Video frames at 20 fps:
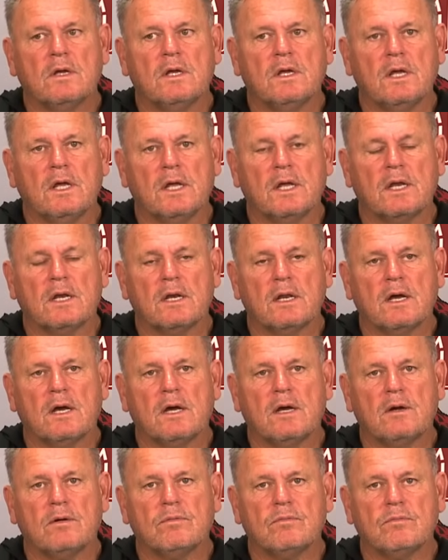and
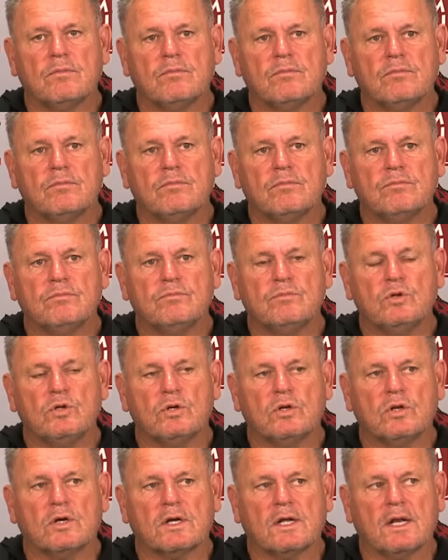uh, you
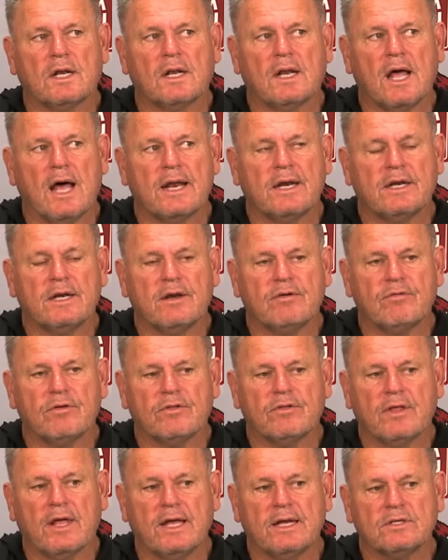look at a lot of
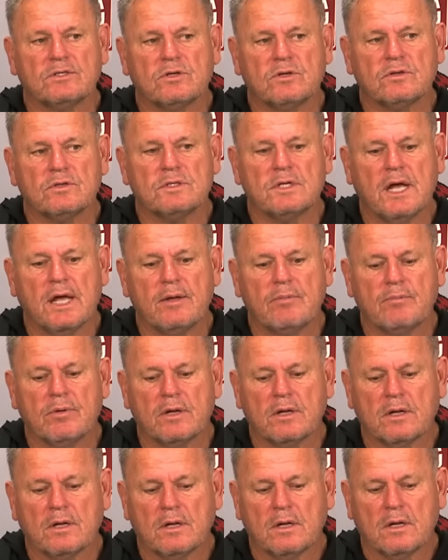different things on tape,
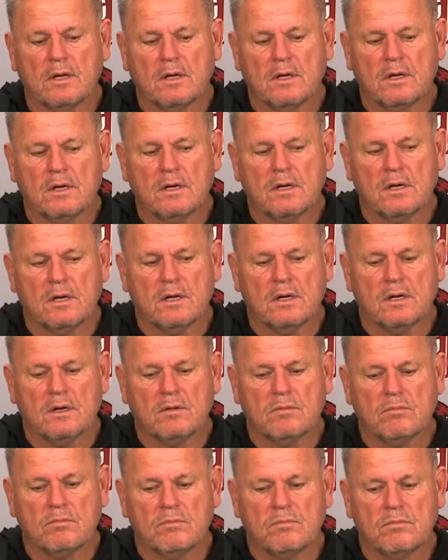but
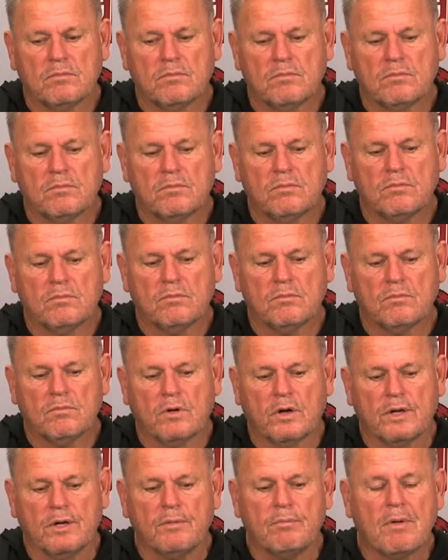um,
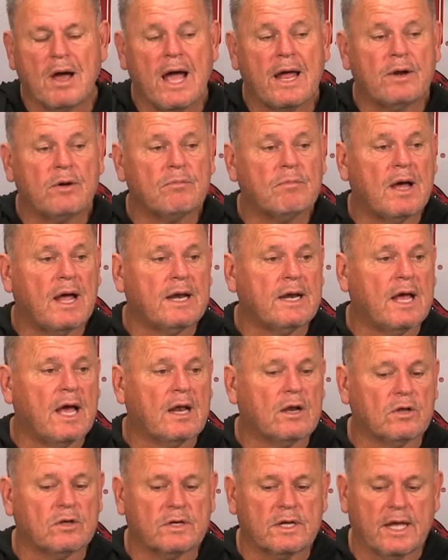what you might or might
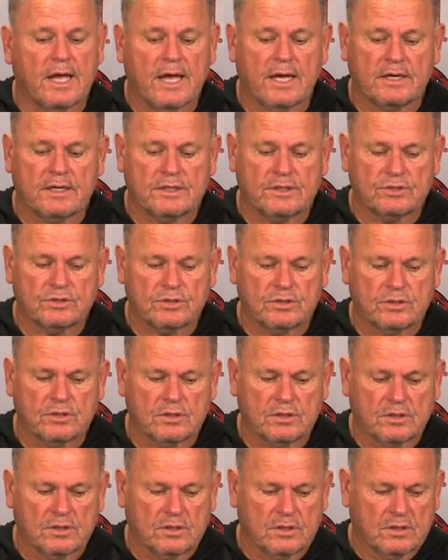not look at is
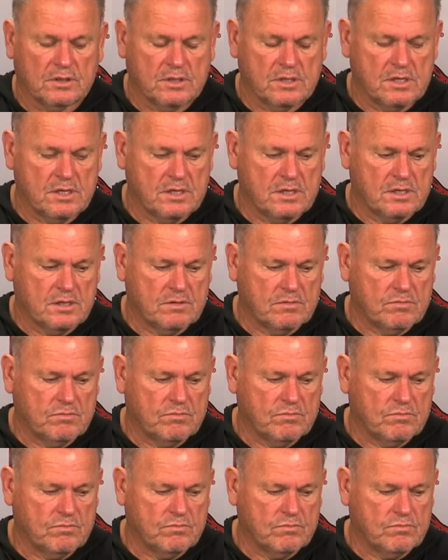uh,
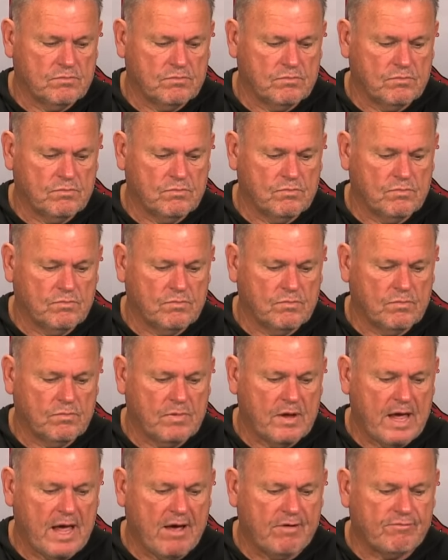
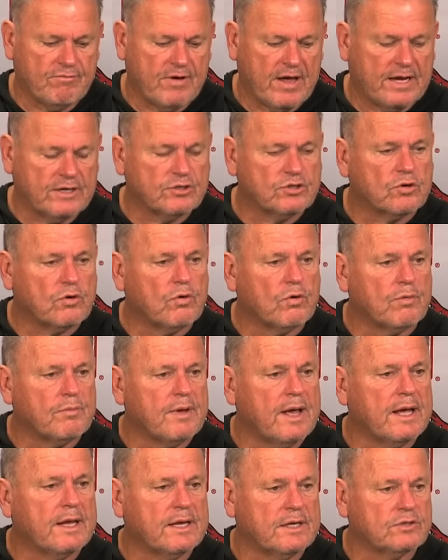how fast the
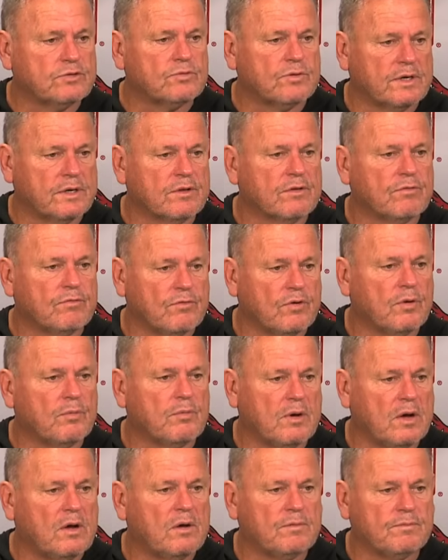quarterback gets rid of the
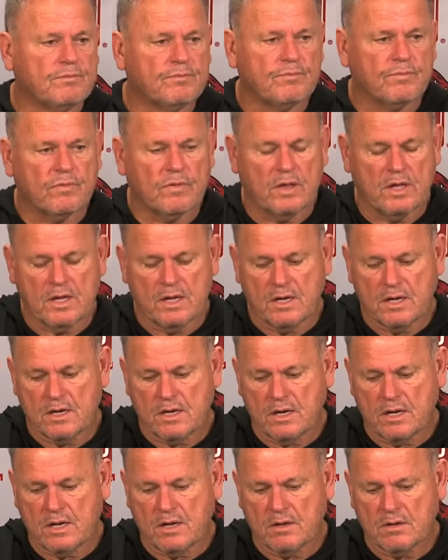football,
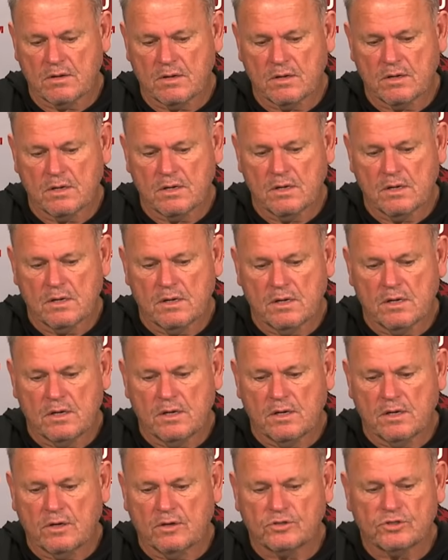and uh,
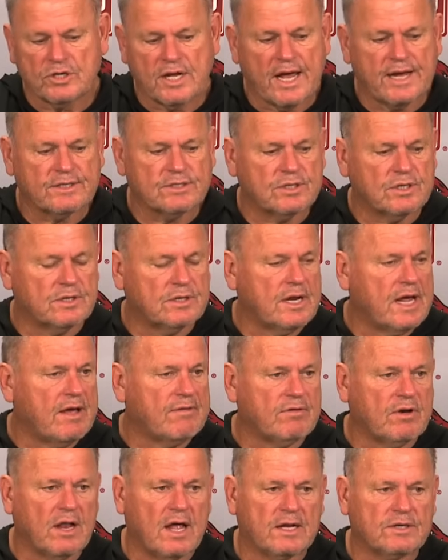you know sacks can
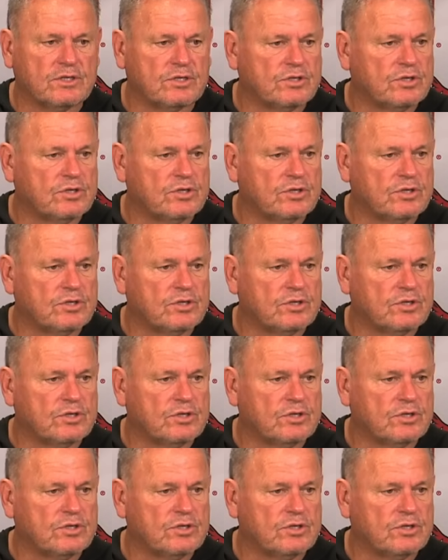have a lot to